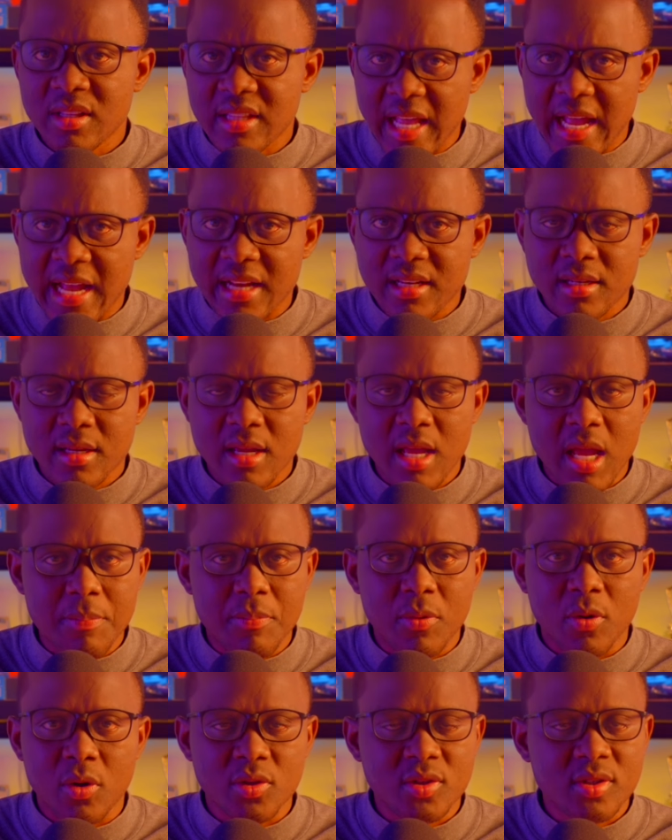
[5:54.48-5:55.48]
That
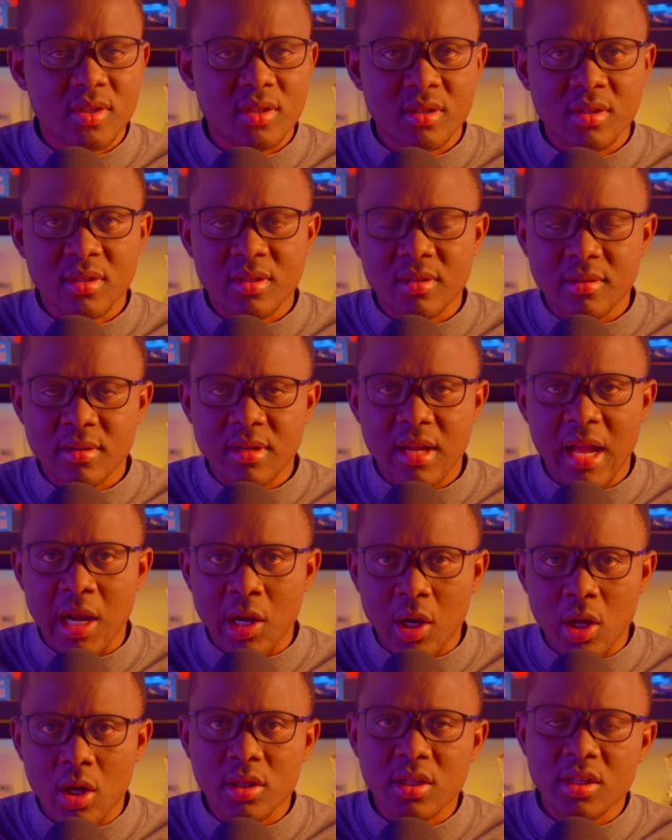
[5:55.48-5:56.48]
helps us
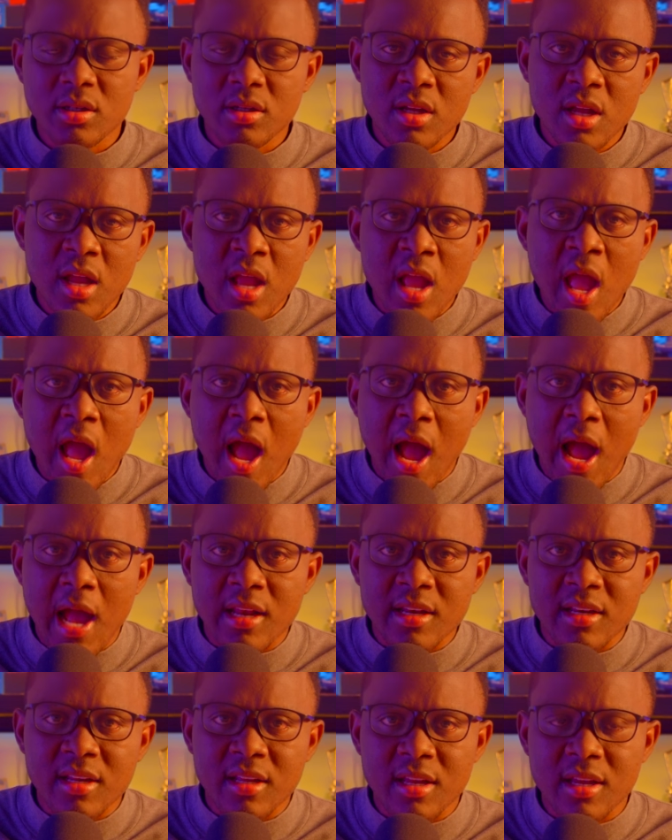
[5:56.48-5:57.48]
a lot
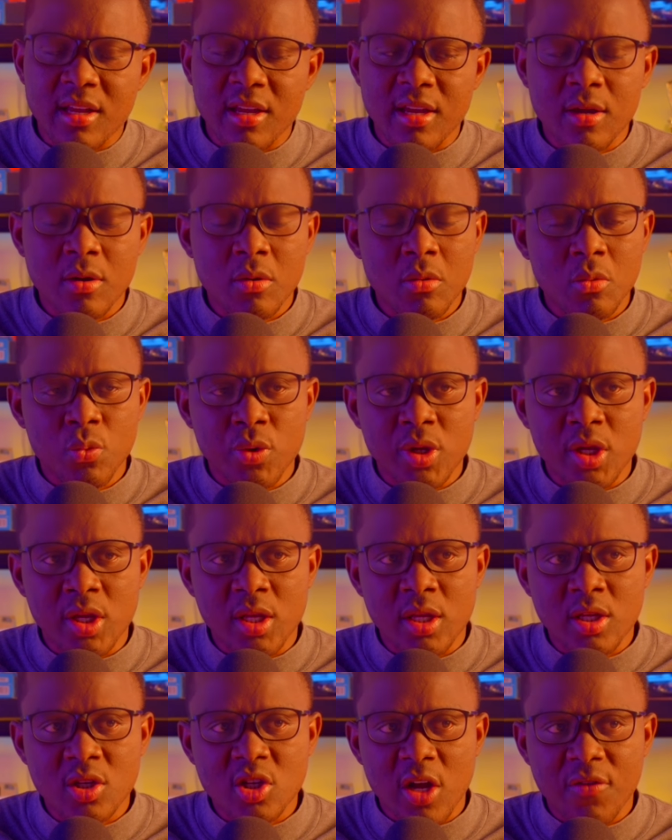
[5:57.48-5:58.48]
and uh,
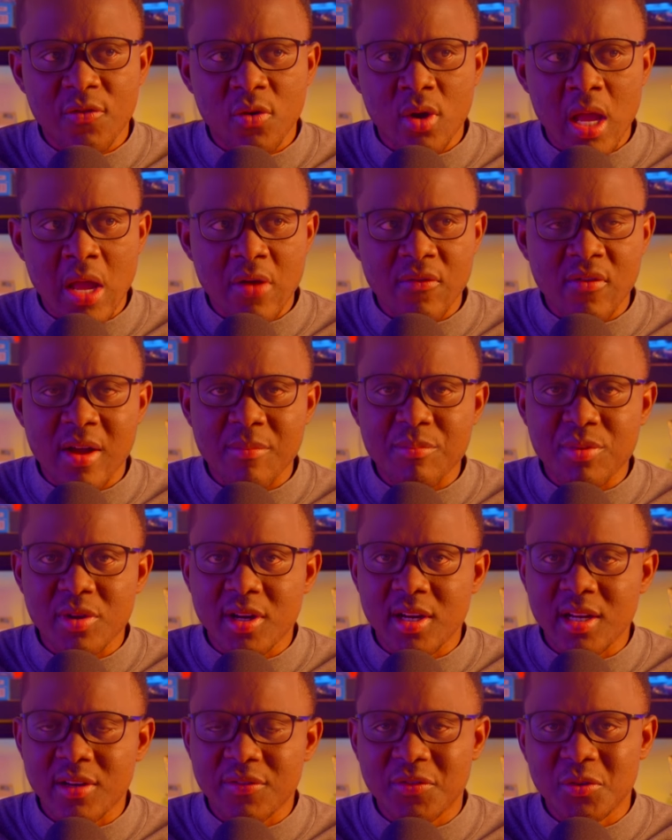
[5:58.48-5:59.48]
we shall forever be
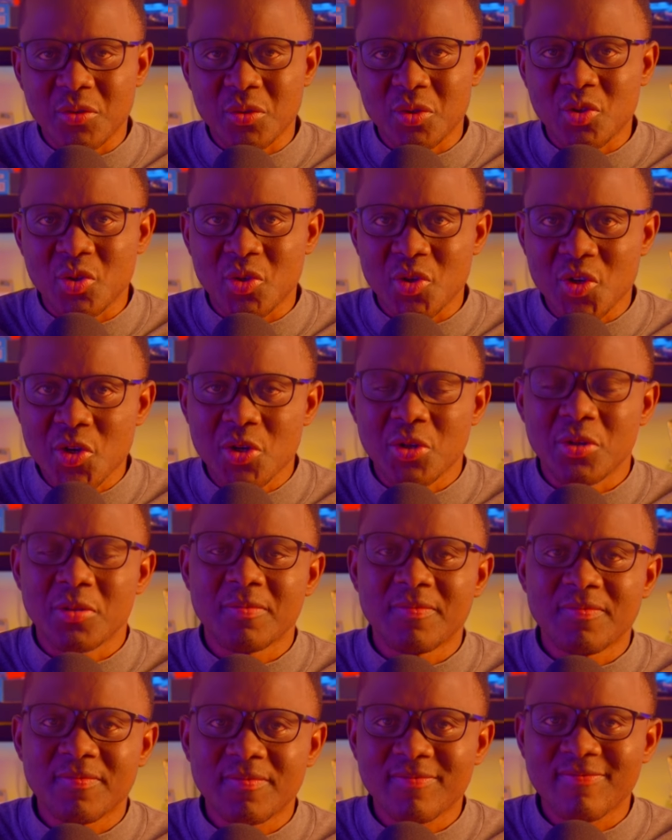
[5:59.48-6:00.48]
grateful to
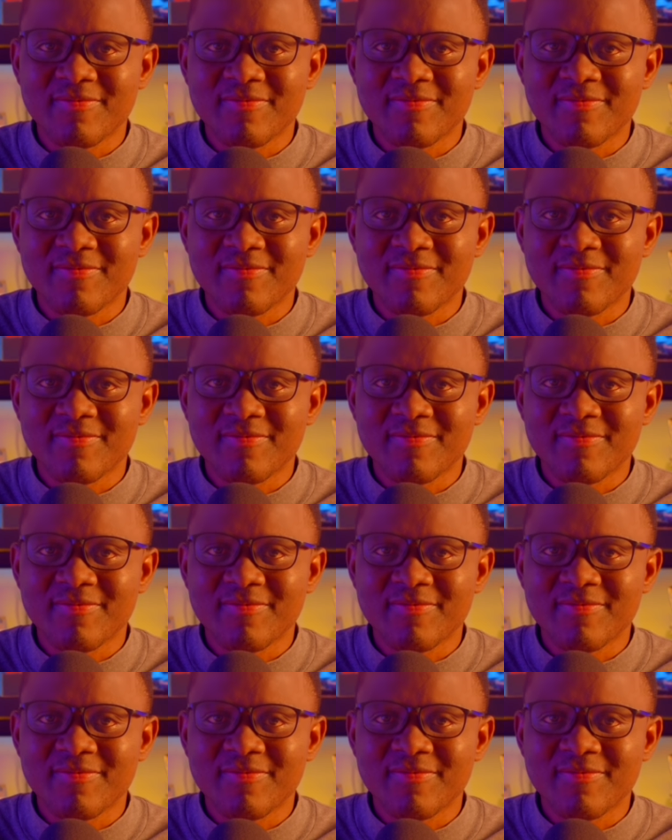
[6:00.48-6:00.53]
you.